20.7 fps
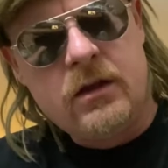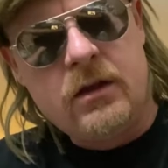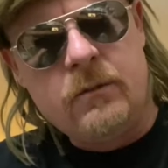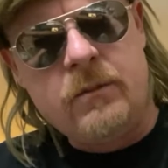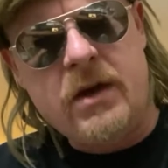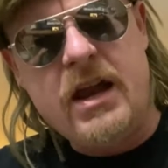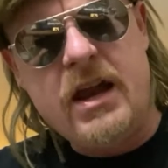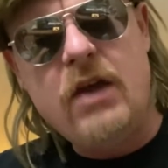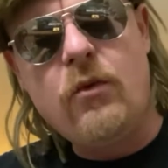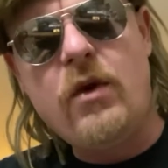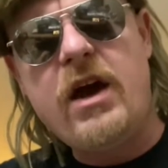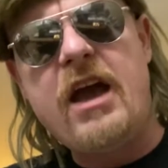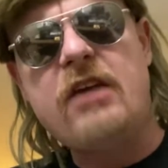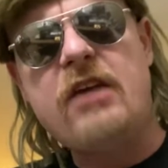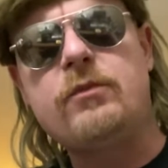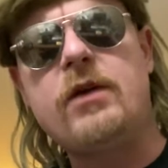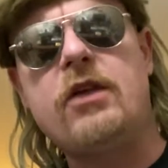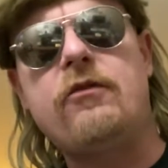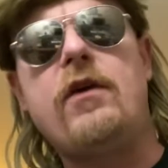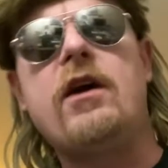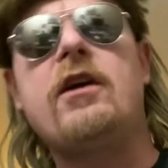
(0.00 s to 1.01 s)
But anyways,
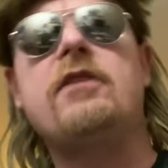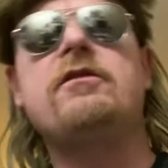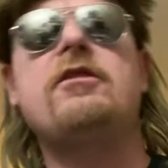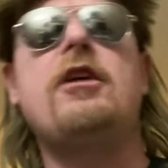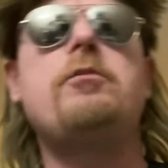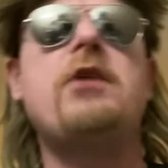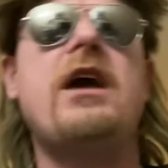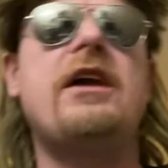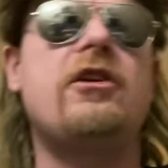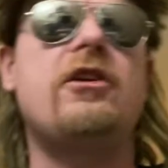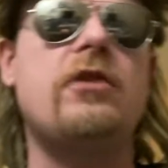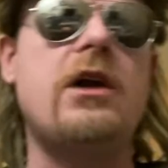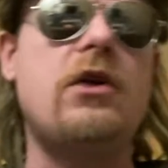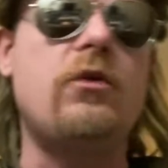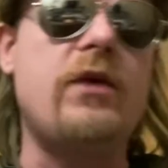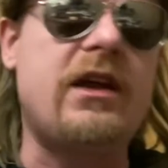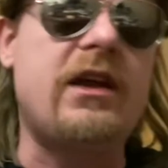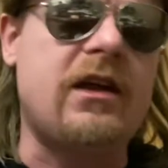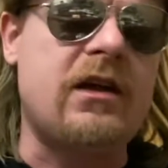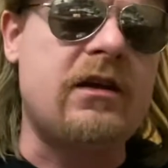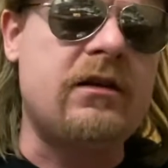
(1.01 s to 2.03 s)
motherfuckers, I hope you had a great
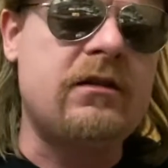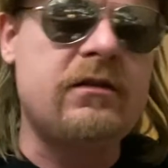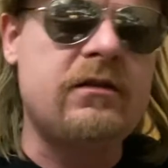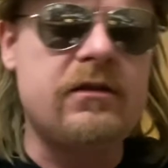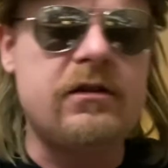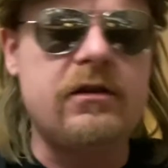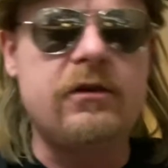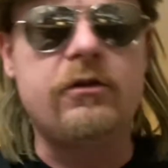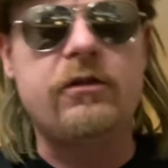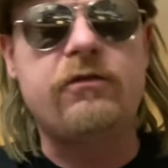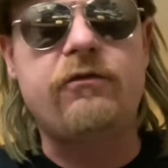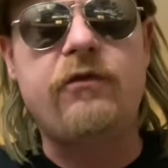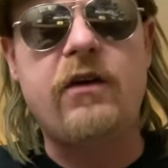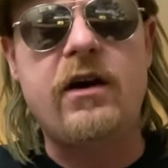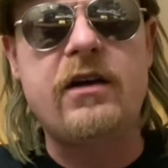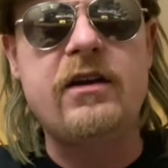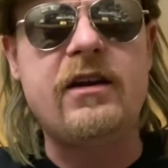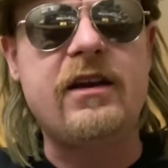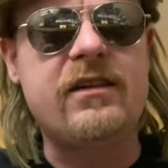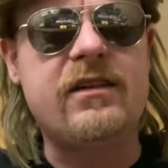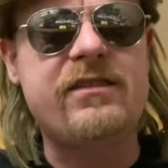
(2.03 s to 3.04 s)
weekend. It was
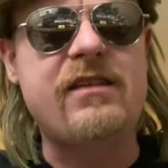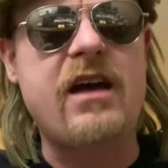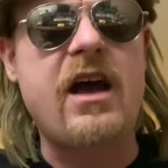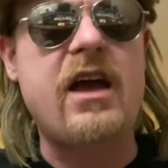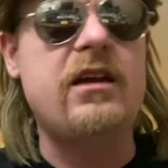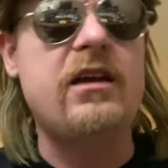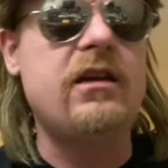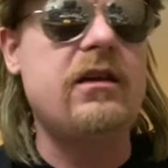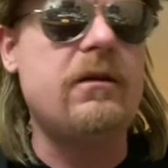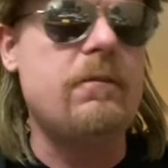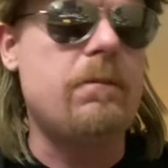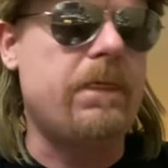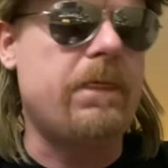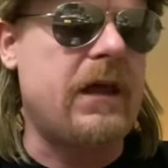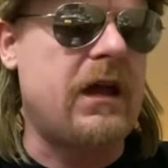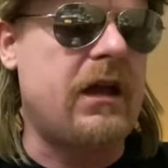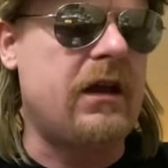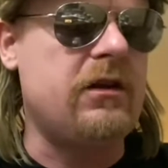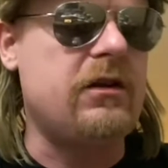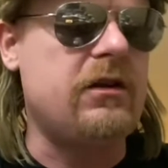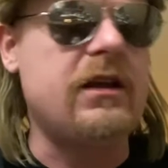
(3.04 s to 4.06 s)
fun and exciting,
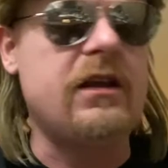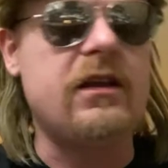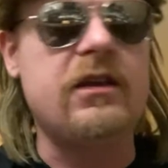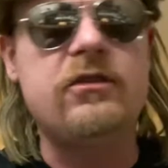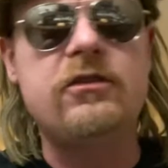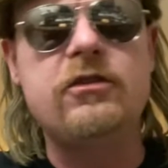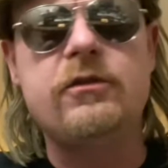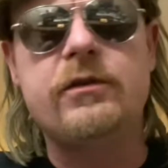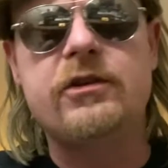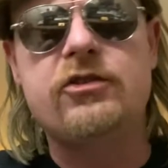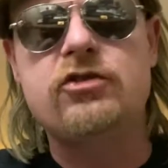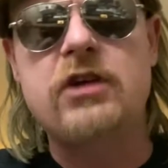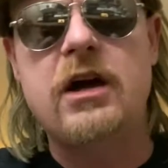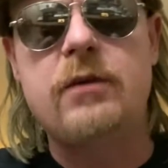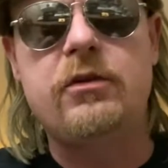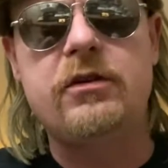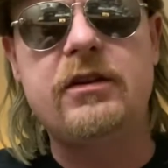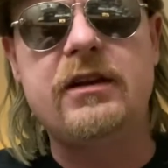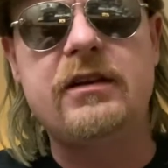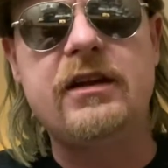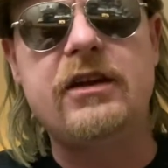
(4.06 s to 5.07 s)
and you didn't get in too much
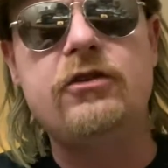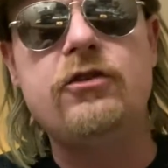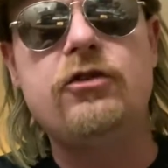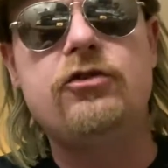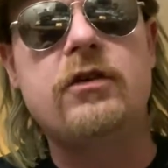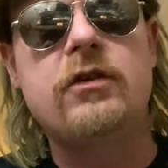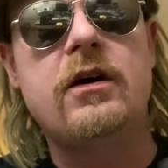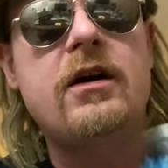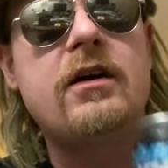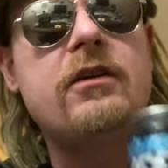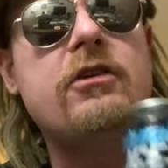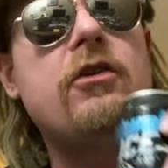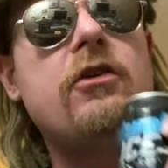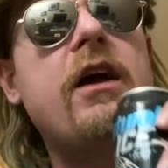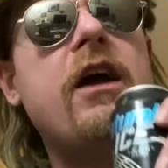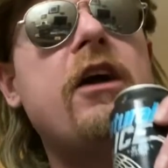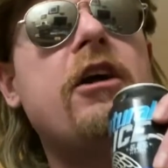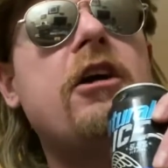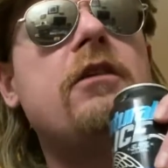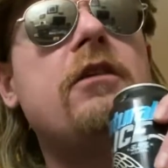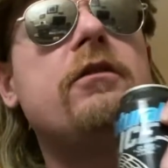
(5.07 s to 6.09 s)
trouble, didn't get too drunk, no
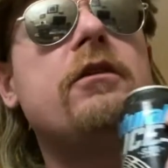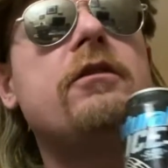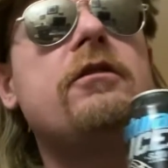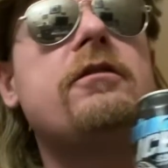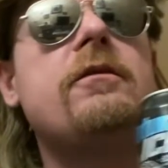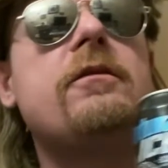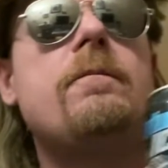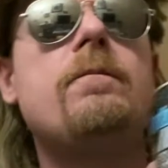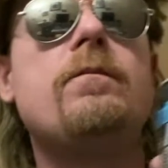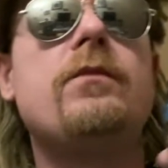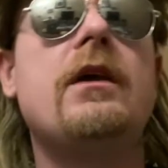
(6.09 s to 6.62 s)
hangovers.